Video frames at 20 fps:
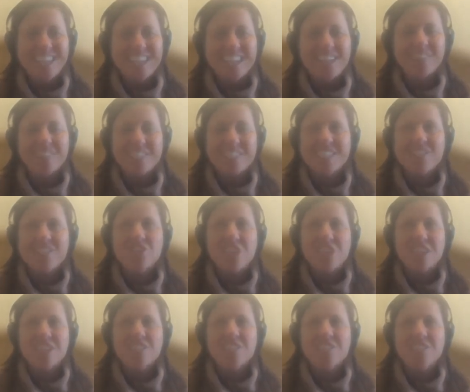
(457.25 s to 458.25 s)
kind of
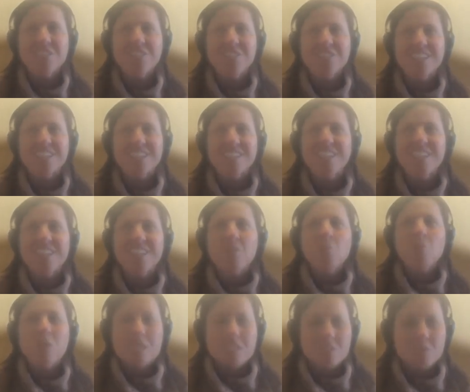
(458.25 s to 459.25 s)
intentionally excluded
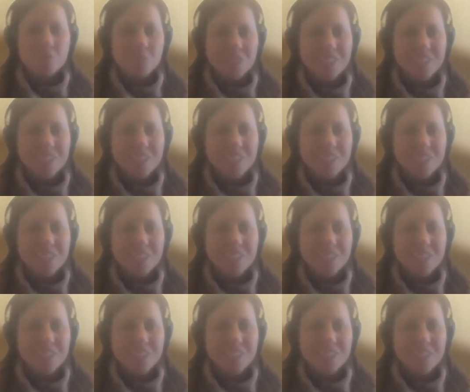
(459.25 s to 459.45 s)
wasn't